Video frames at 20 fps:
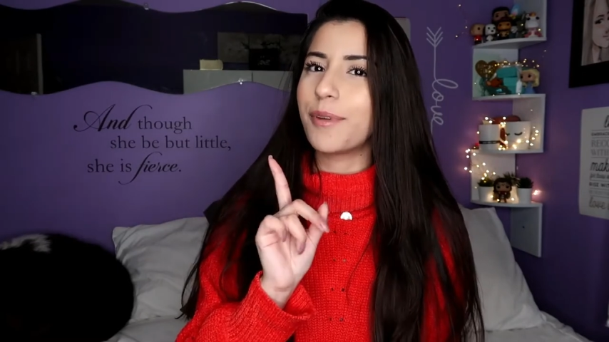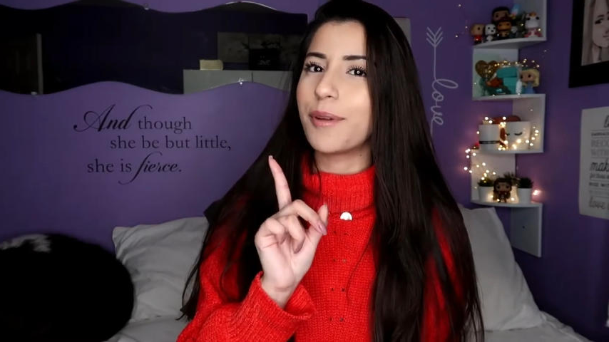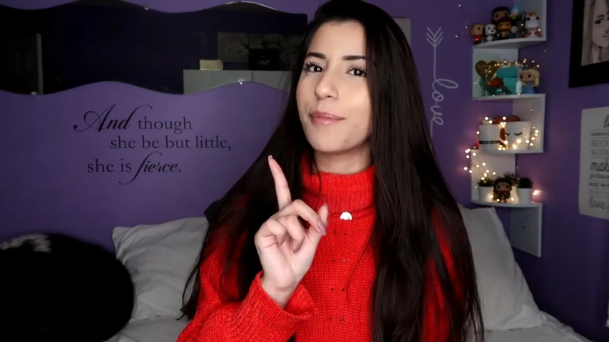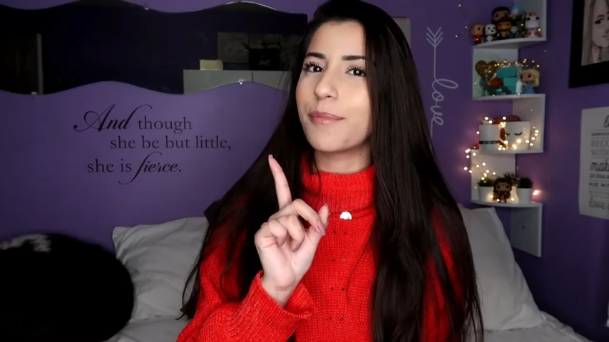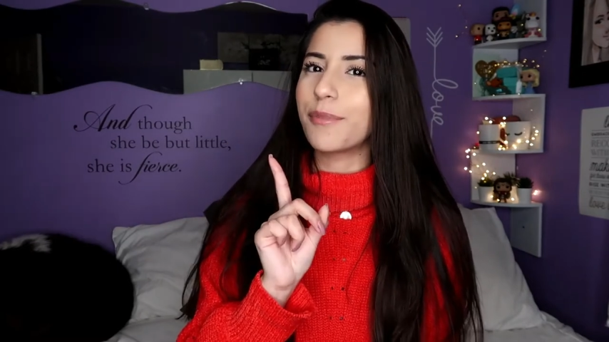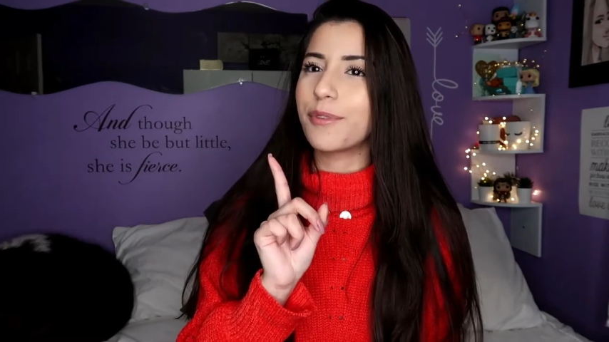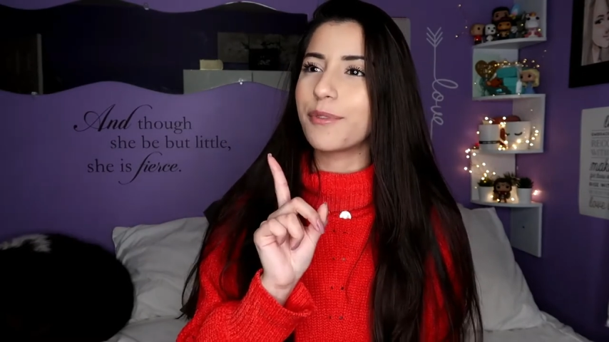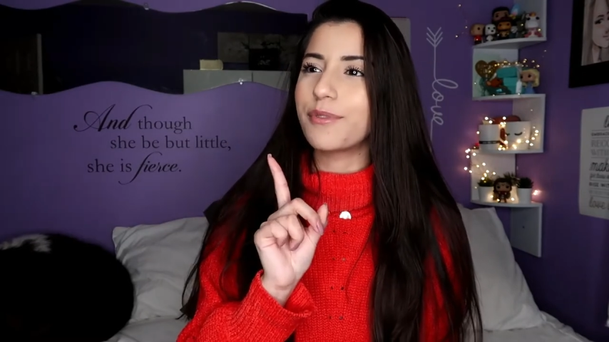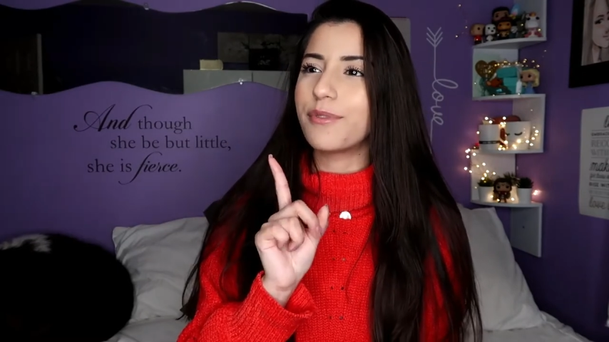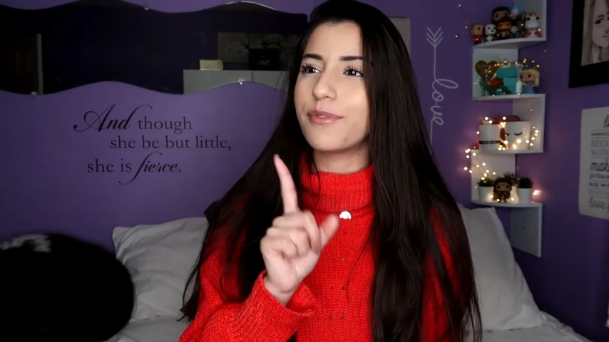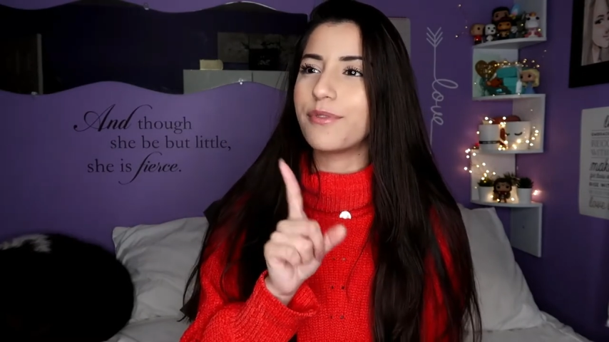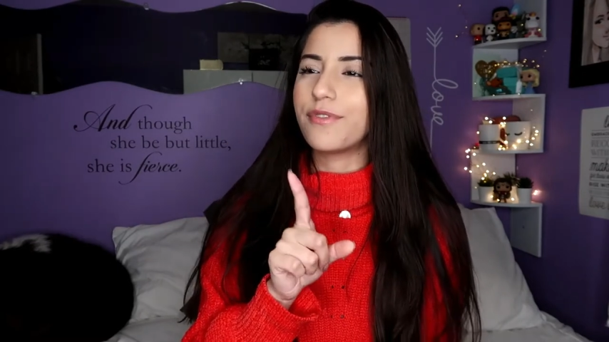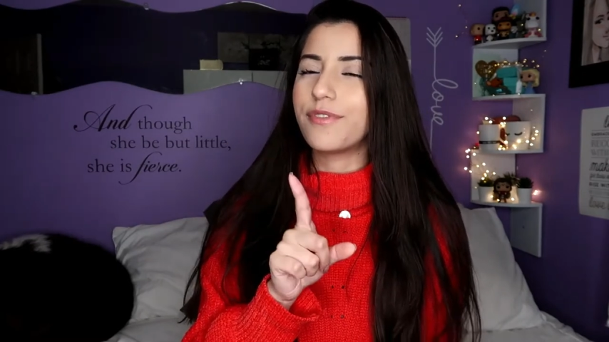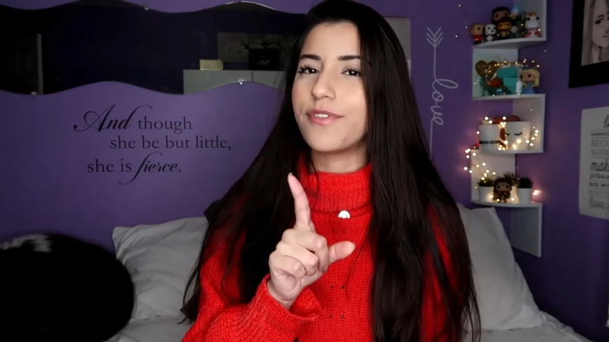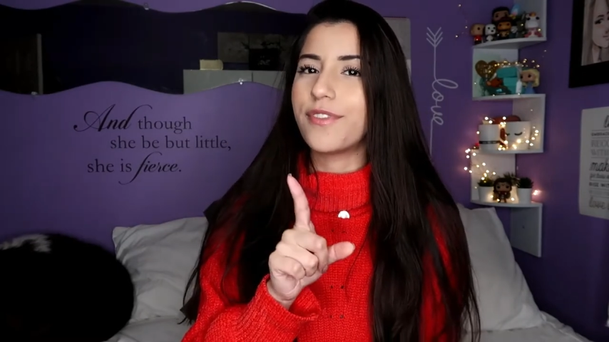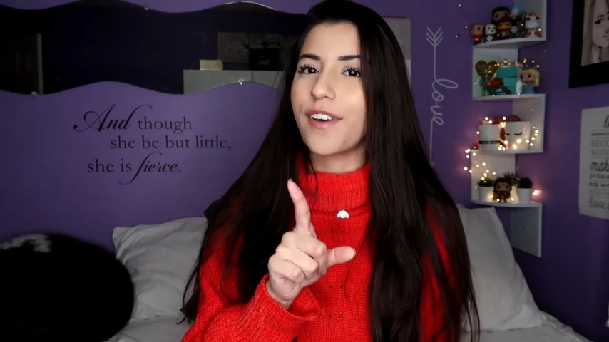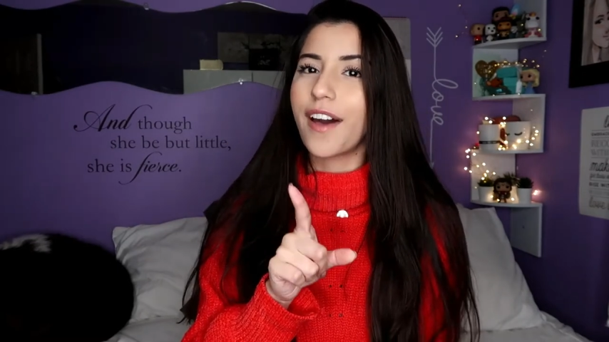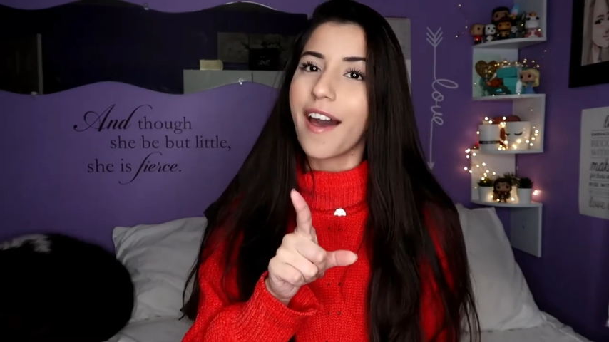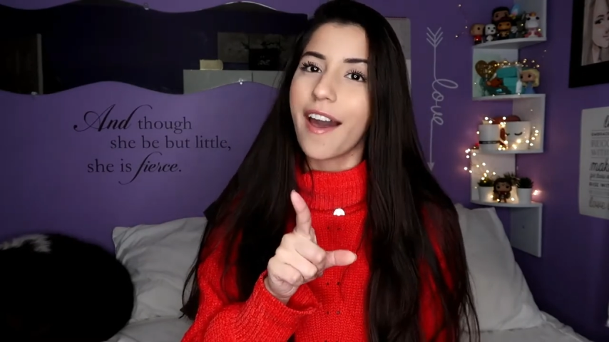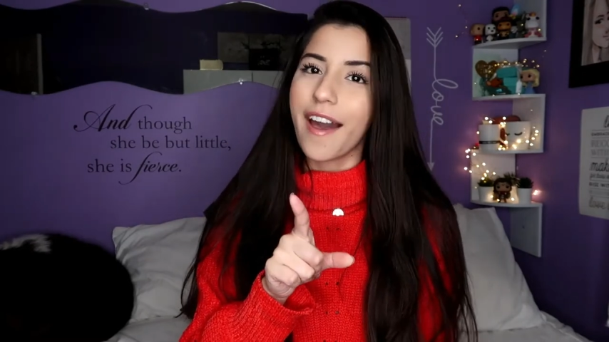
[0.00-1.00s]
number
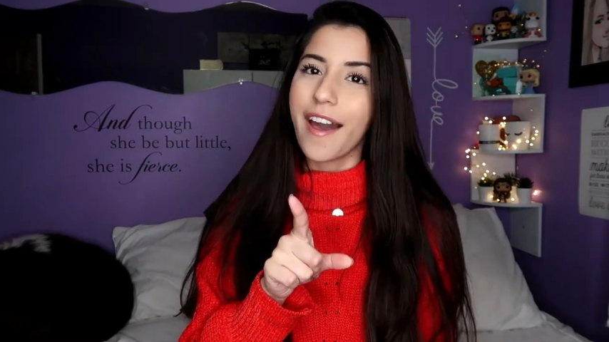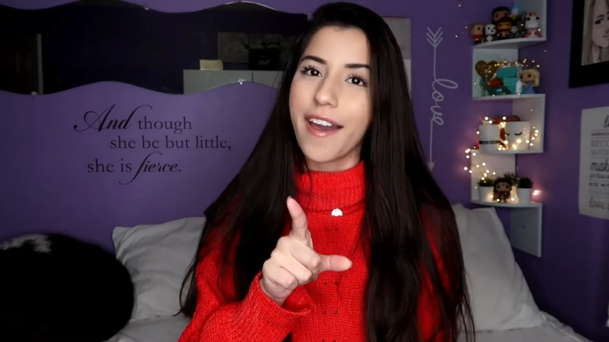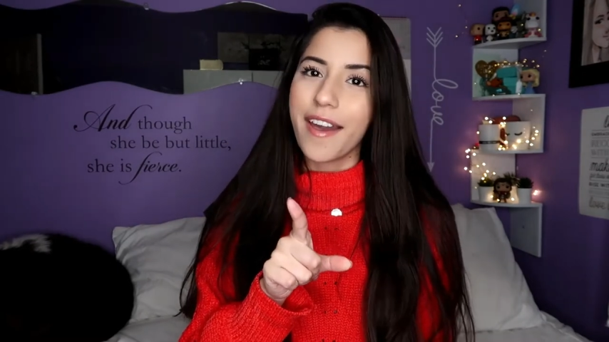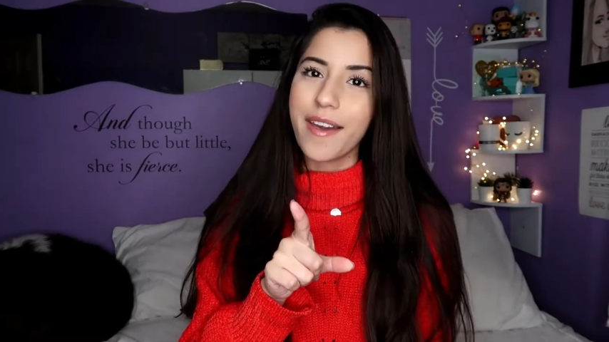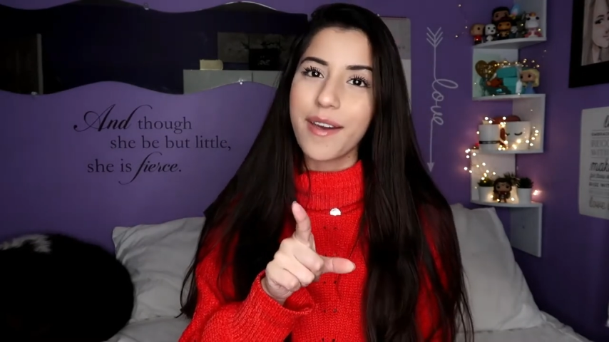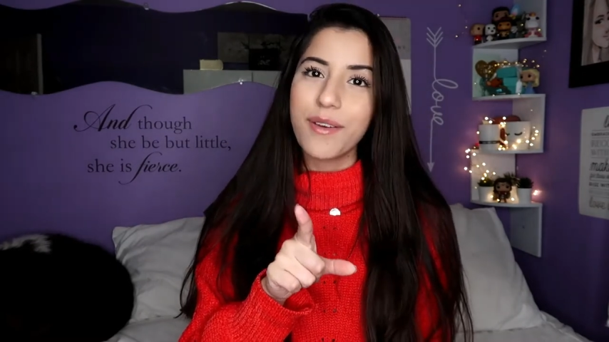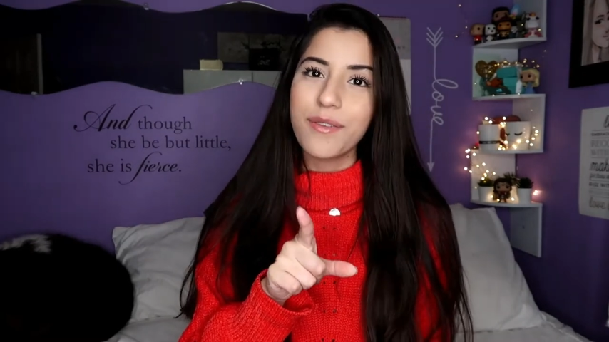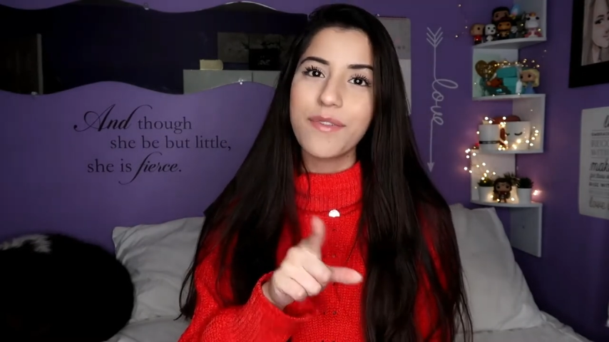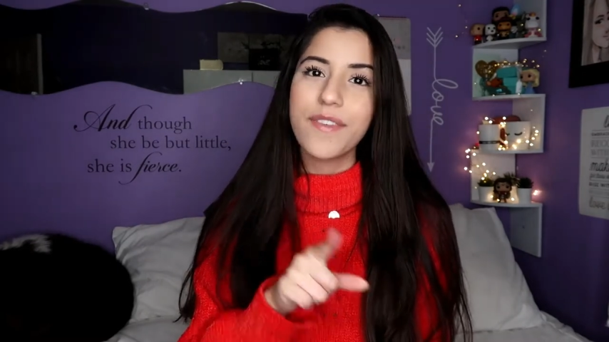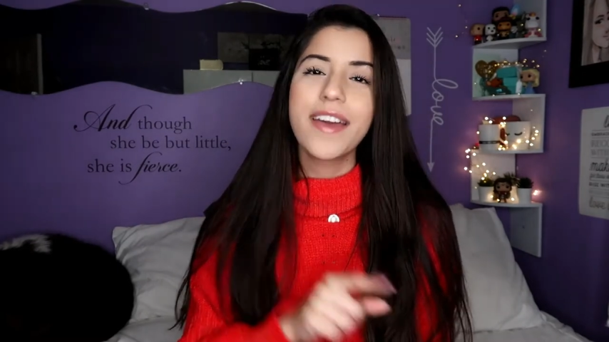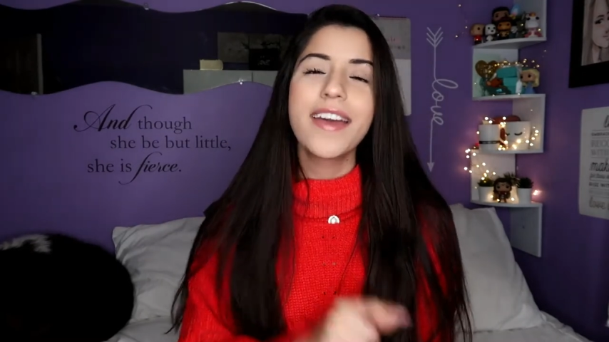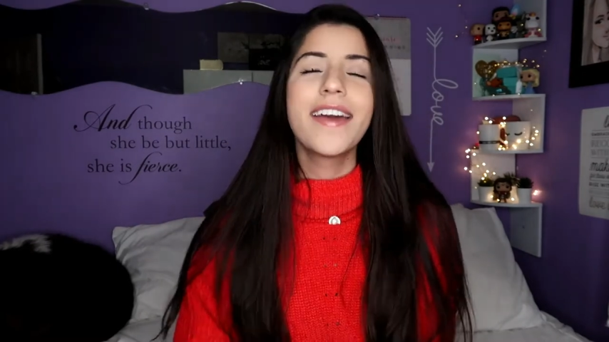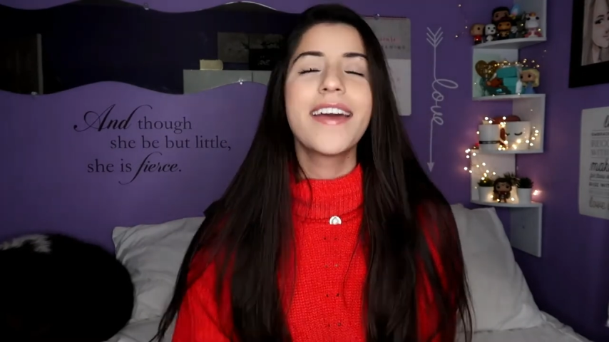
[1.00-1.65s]
5